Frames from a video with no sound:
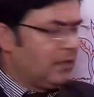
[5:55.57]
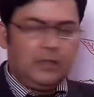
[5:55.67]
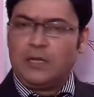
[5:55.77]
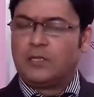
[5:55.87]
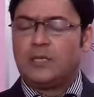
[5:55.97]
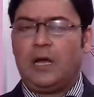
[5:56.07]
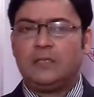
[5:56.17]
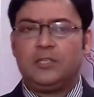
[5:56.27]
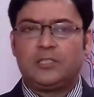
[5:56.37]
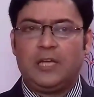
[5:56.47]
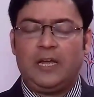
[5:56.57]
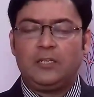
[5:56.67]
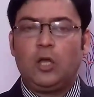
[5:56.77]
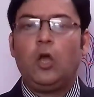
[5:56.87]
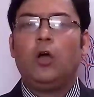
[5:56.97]
let us
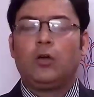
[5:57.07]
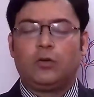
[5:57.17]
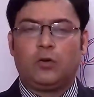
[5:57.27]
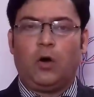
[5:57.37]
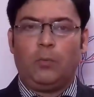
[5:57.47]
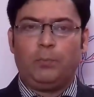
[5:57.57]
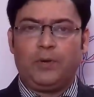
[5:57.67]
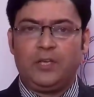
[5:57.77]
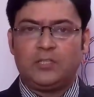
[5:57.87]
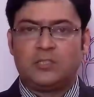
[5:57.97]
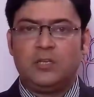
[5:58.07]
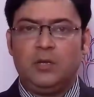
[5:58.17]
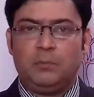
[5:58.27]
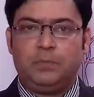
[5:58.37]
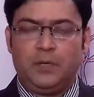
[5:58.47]
understand complex
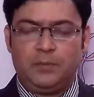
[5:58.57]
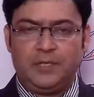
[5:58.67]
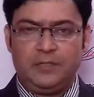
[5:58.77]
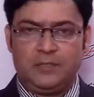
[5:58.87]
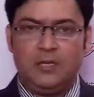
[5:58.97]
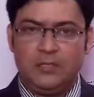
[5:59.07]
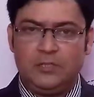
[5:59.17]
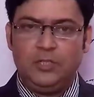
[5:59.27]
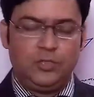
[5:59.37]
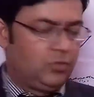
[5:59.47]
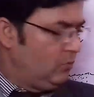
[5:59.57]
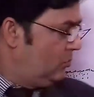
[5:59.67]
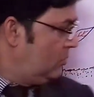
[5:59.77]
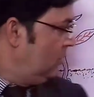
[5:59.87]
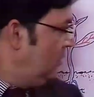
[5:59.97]
permanent
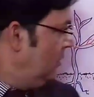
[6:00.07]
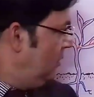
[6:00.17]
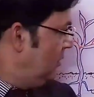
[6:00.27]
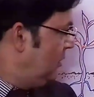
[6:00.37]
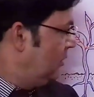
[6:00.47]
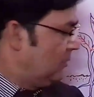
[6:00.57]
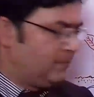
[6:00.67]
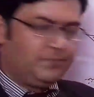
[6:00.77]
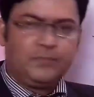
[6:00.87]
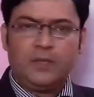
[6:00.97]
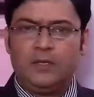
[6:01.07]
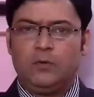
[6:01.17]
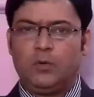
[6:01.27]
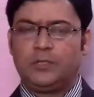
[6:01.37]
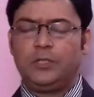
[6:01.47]
tissues. Here,
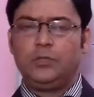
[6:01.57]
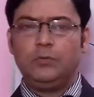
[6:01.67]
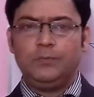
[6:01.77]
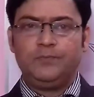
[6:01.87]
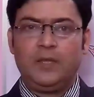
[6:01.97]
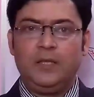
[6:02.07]
what they do,